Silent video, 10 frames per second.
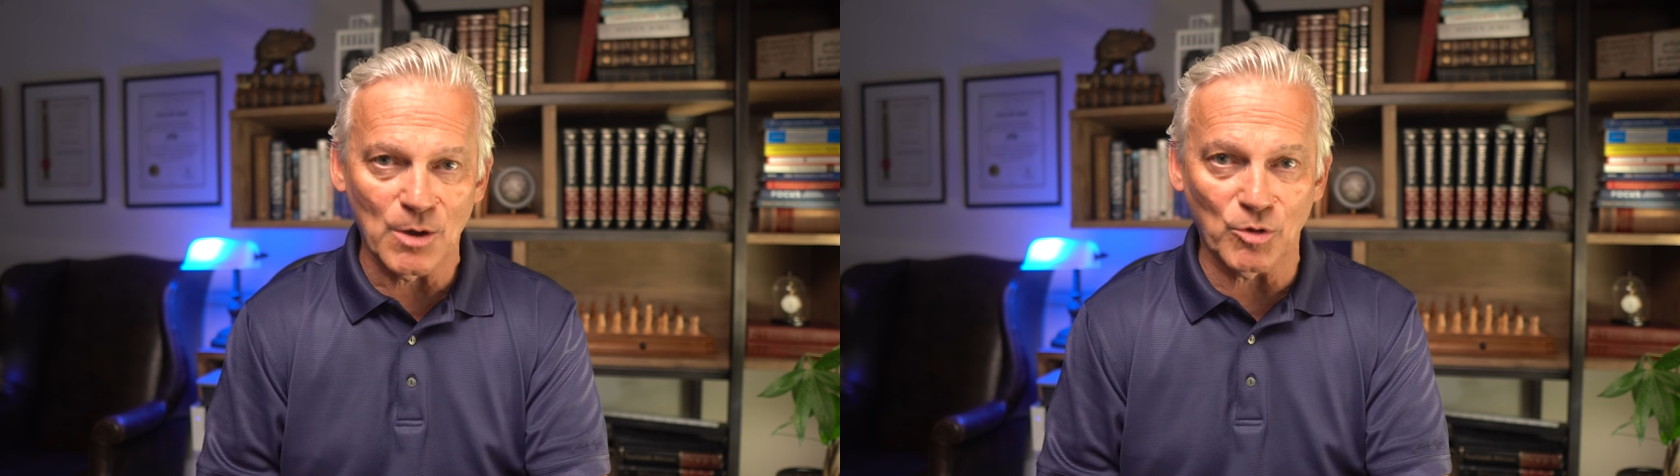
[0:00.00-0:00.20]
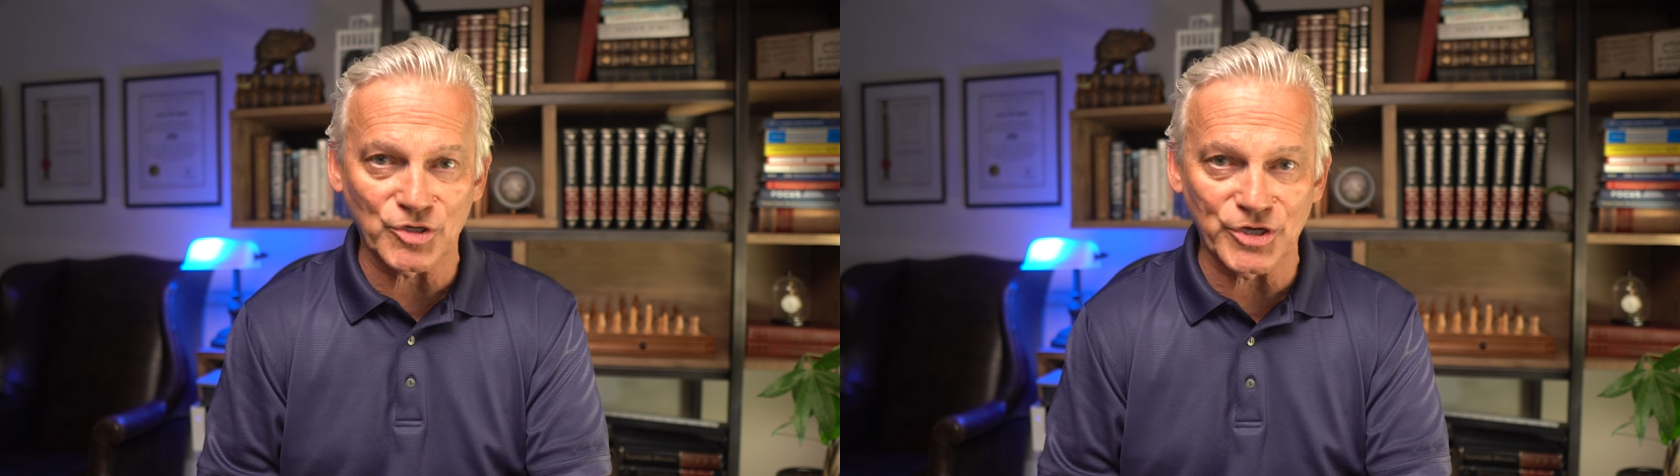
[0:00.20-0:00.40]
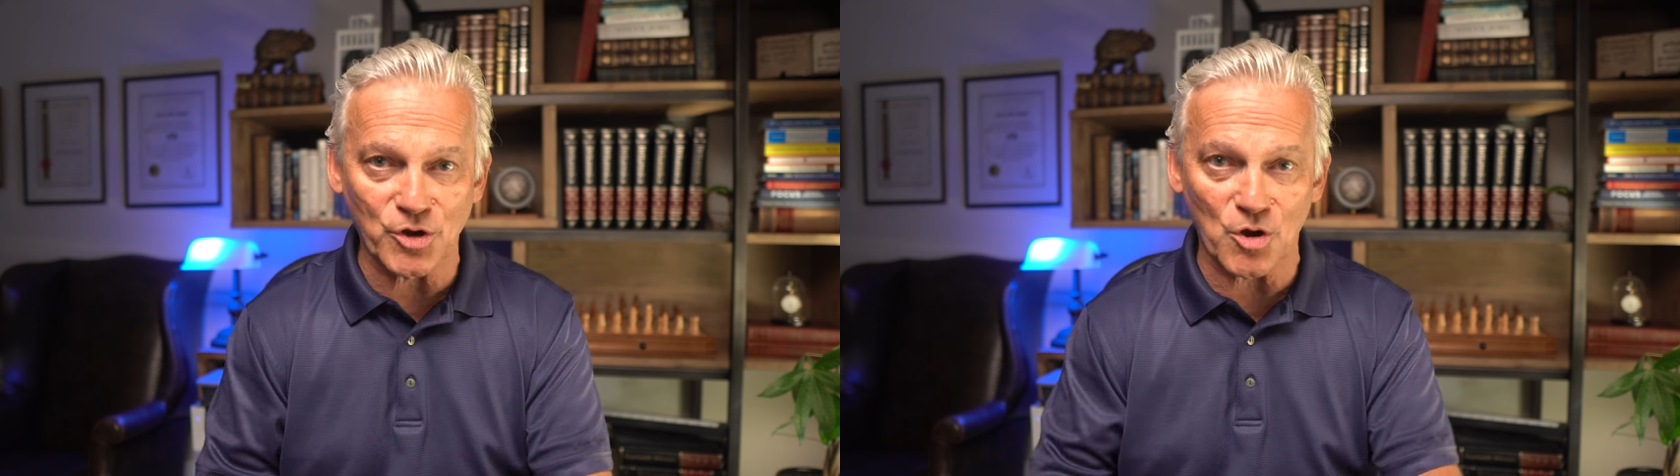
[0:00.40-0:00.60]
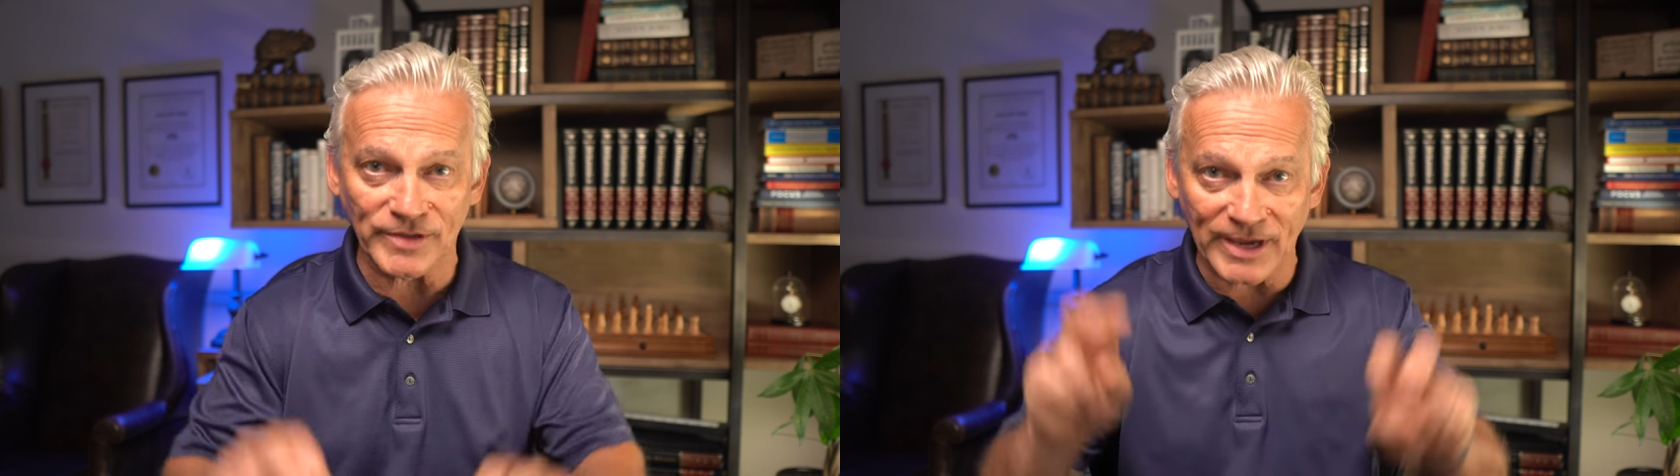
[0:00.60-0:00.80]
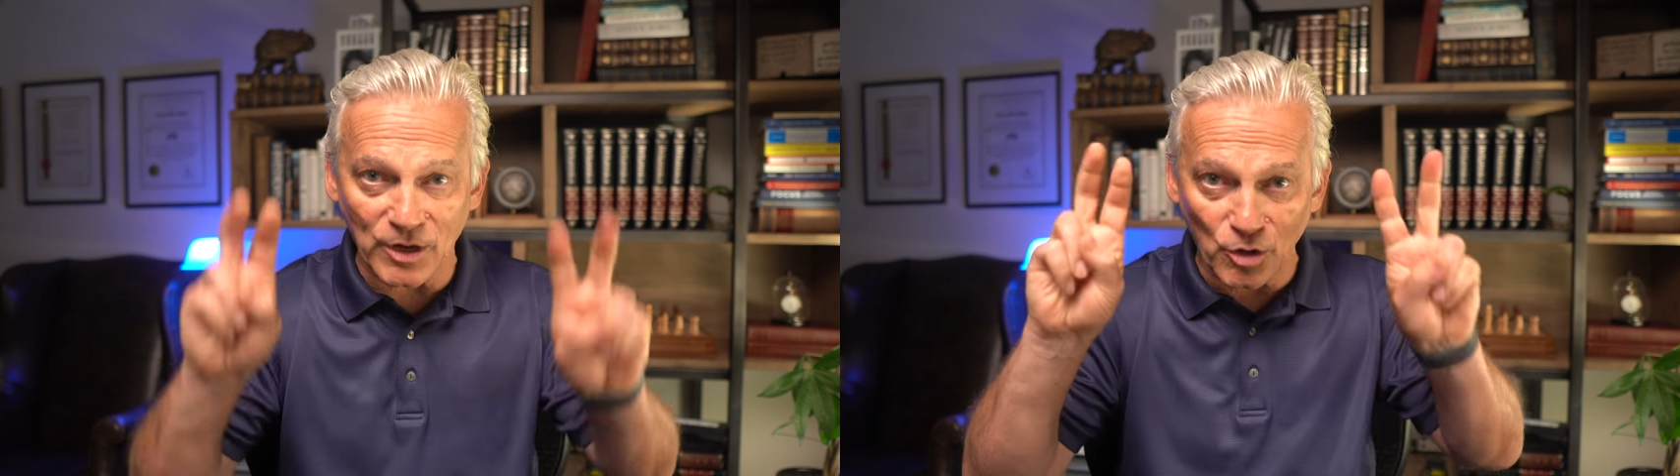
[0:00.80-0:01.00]
what she
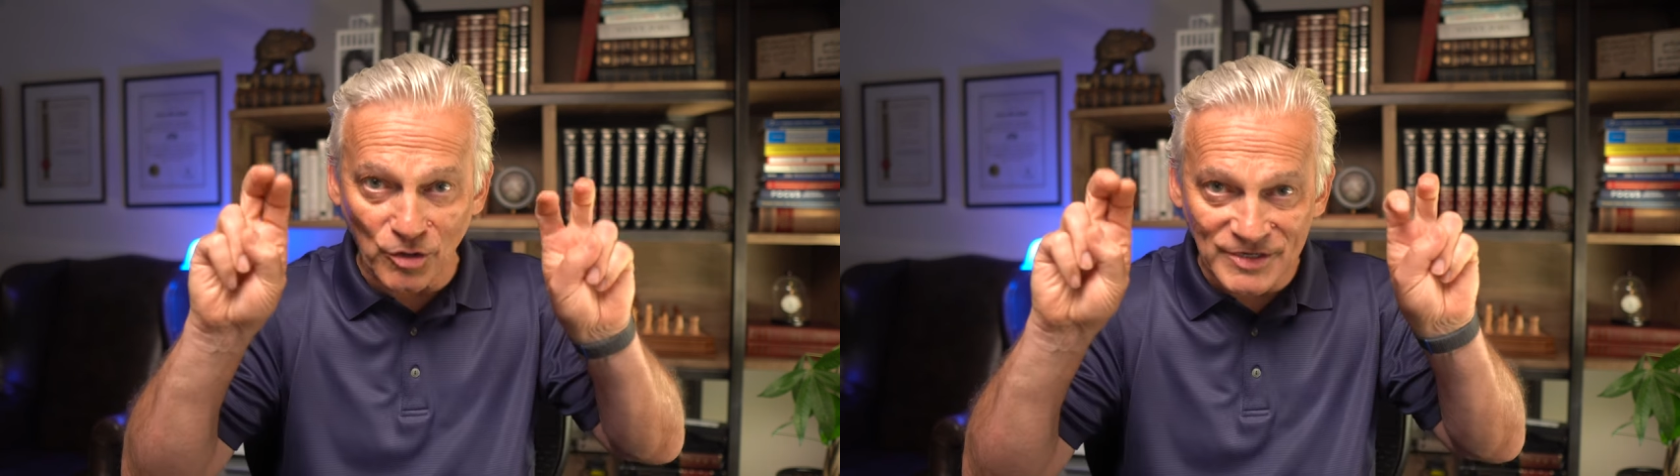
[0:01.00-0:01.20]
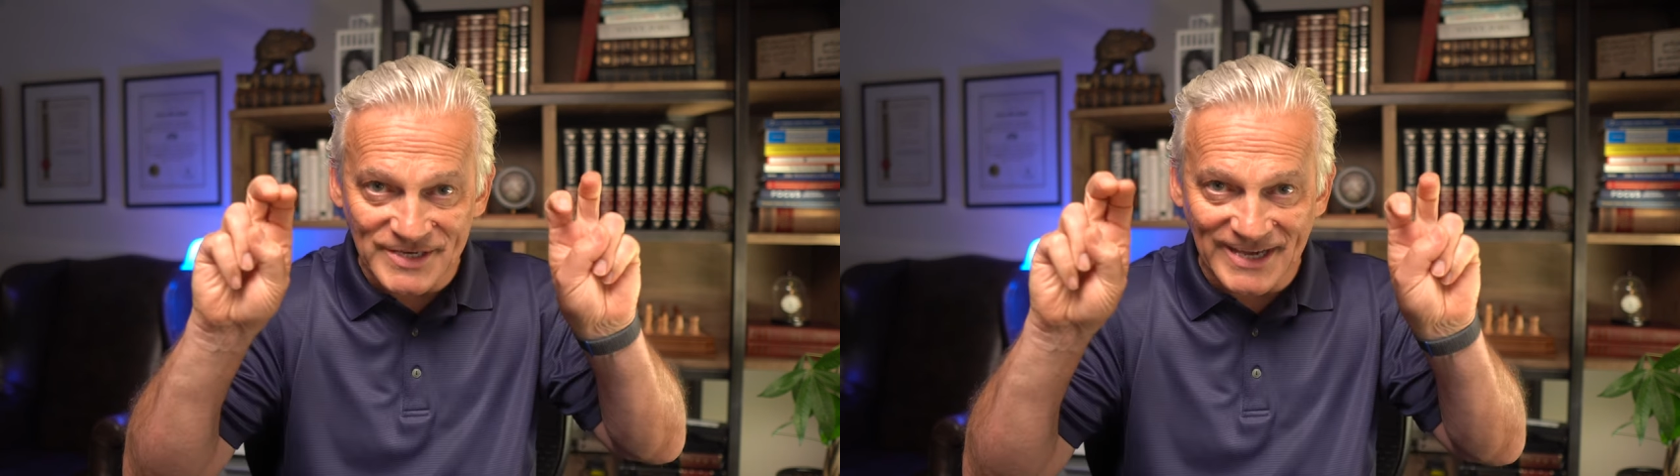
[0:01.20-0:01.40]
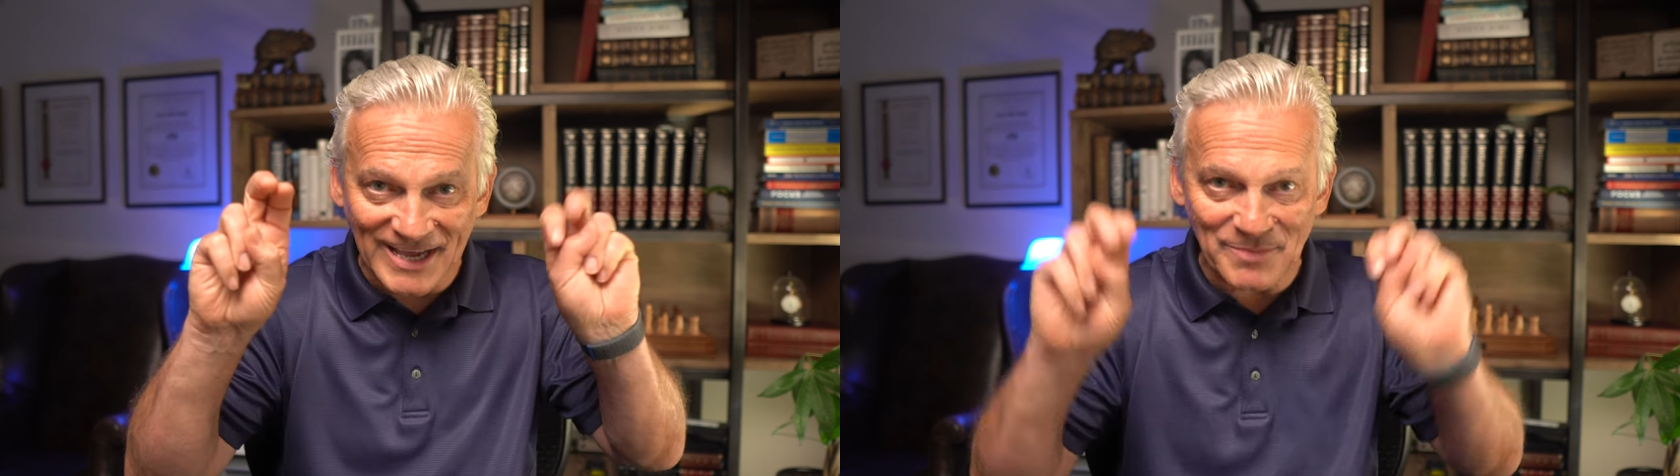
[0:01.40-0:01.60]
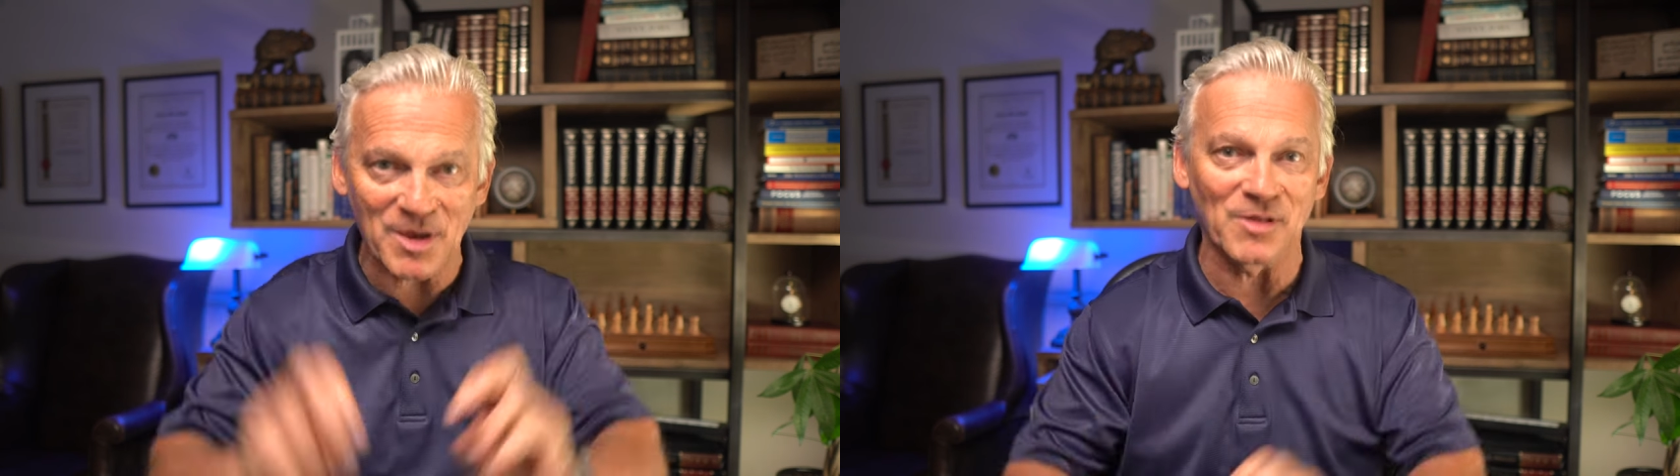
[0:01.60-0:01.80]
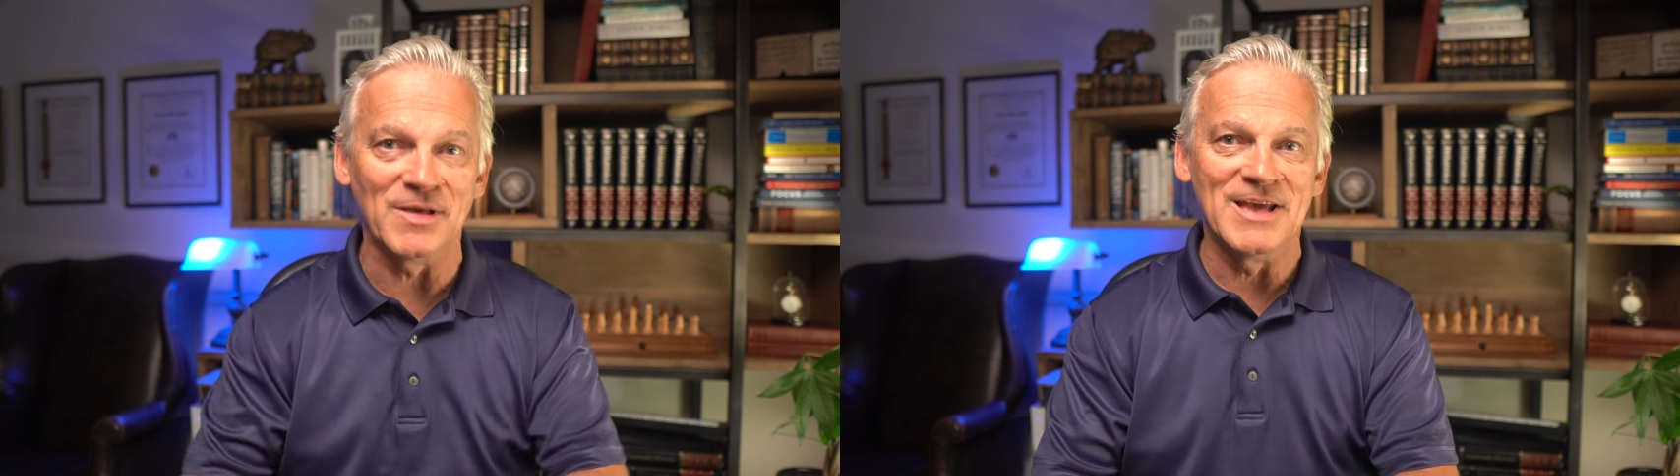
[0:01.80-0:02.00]
called a courtesy
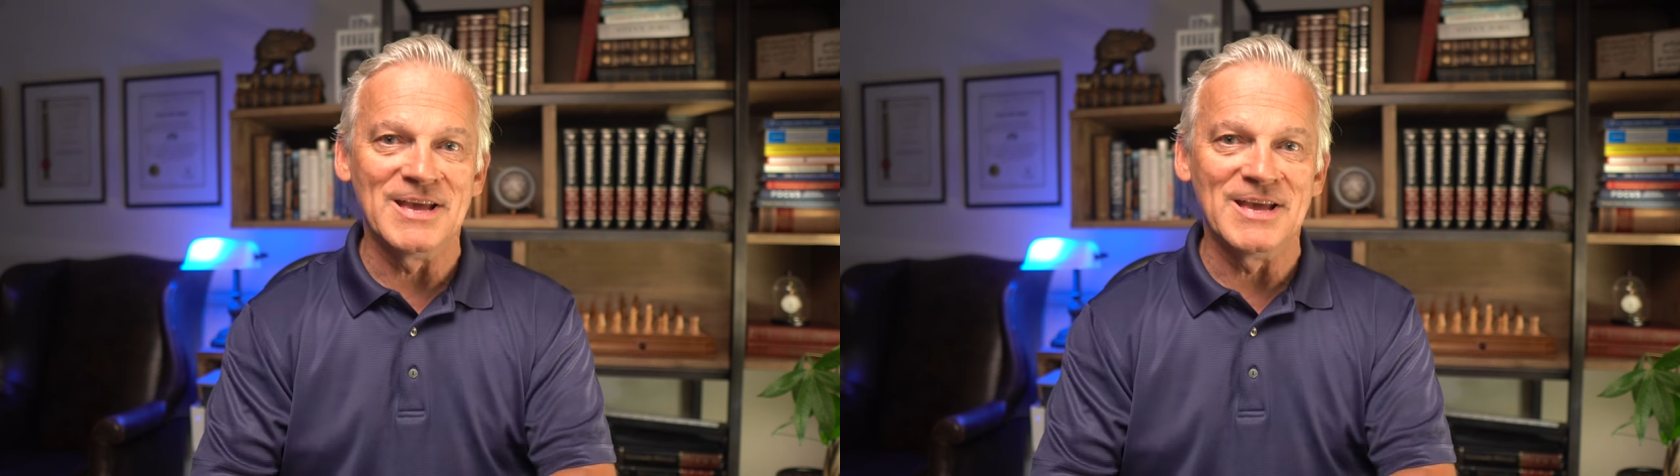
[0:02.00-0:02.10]
email